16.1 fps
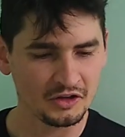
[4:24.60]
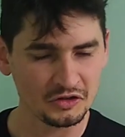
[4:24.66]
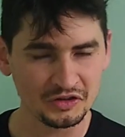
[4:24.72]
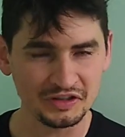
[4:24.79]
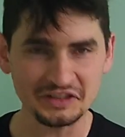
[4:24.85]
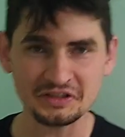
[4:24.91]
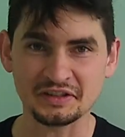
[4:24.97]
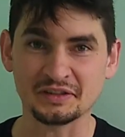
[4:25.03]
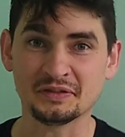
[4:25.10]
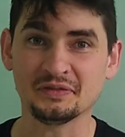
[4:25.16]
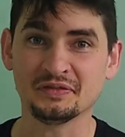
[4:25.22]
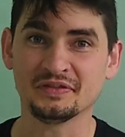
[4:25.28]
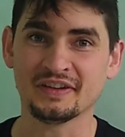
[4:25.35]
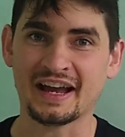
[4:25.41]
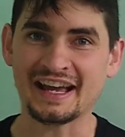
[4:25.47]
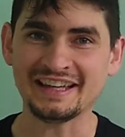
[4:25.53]
You think she's
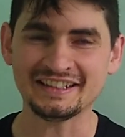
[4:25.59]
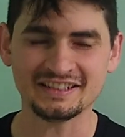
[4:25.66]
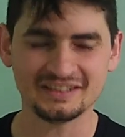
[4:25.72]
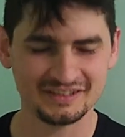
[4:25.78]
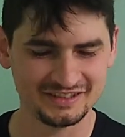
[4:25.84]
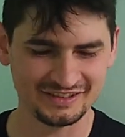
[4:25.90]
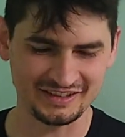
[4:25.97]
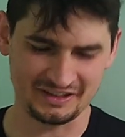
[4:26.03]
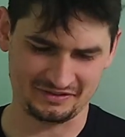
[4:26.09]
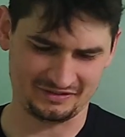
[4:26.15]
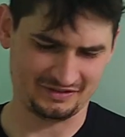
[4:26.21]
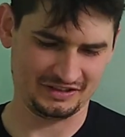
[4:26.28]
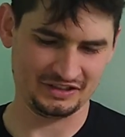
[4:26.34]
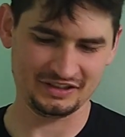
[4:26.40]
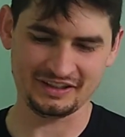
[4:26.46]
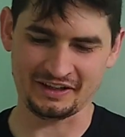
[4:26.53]
fat? She's not,
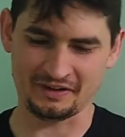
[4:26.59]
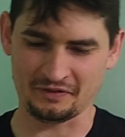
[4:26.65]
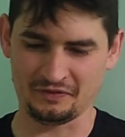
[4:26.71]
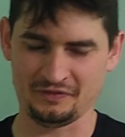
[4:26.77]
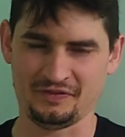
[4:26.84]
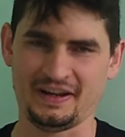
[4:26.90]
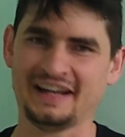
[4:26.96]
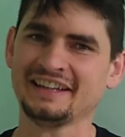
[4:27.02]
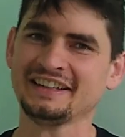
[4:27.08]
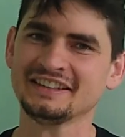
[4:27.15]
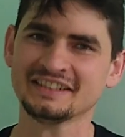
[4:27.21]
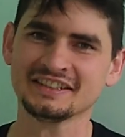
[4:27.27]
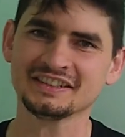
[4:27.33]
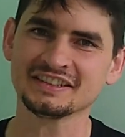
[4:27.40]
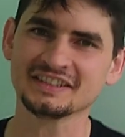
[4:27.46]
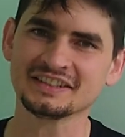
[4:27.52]
she's not fat.
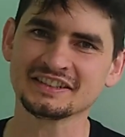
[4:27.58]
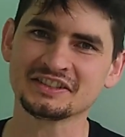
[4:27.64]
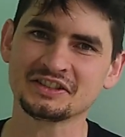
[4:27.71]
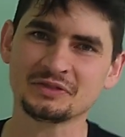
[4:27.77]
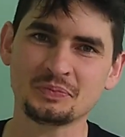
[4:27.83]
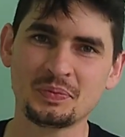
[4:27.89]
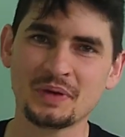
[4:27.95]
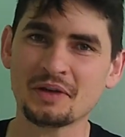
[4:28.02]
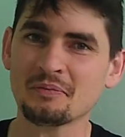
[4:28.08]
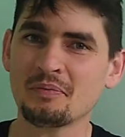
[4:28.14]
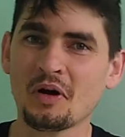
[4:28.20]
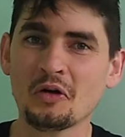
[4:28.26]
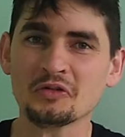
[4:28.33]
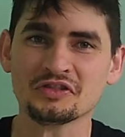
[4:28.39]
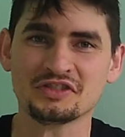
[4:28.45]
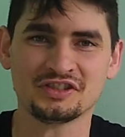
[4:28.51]
She's big
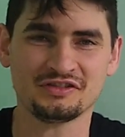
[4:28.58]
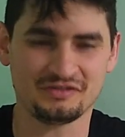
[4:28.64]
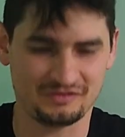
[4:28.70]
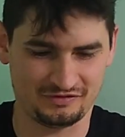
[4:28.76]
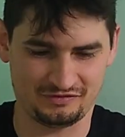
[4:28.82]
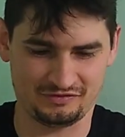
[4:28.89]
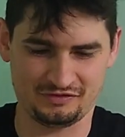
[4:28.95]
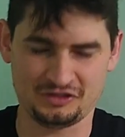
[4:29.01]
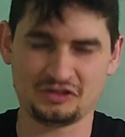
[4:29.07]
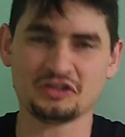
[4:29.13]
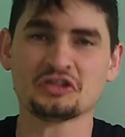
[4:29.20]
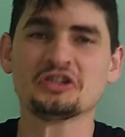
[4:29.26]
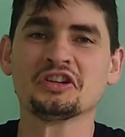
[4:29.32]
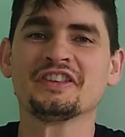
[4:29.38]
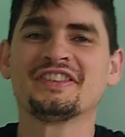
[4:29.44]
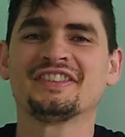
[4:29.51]
boned. She, she's
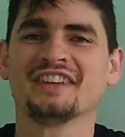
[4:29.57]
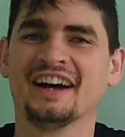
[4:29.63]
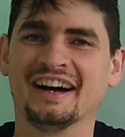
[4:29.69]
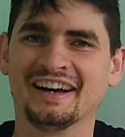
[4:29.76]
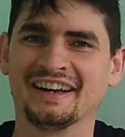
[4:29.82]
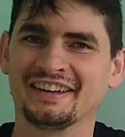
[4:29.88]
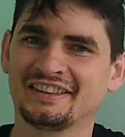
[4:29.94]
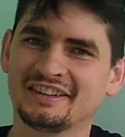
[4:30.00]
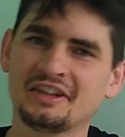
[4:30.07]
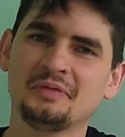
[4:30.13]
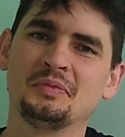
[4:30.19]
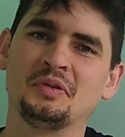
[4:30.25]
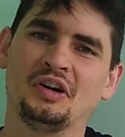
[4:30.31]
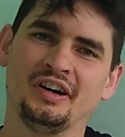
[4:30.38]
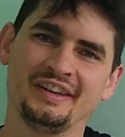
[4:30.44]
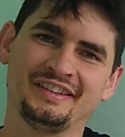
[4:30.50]
a good size.
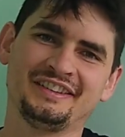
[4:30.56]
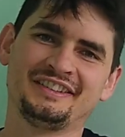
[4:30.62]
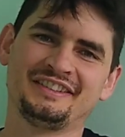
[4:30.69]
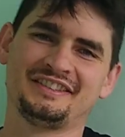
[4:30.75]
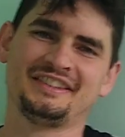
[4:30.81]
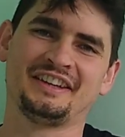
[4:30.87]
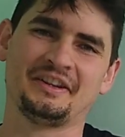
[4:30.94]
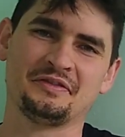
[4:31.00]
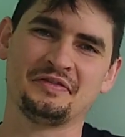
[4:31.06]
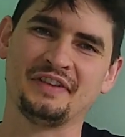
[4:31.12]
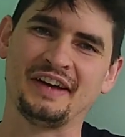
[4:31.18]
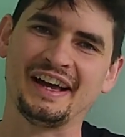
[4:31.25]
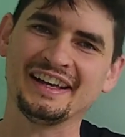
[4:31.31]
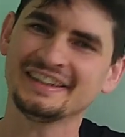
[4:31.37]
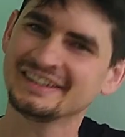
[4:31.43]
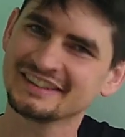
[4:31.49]
Come on, she's not
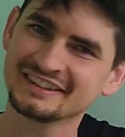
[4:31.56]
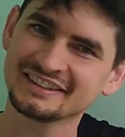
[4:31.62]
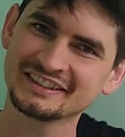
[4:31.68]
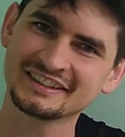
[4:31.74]
fat.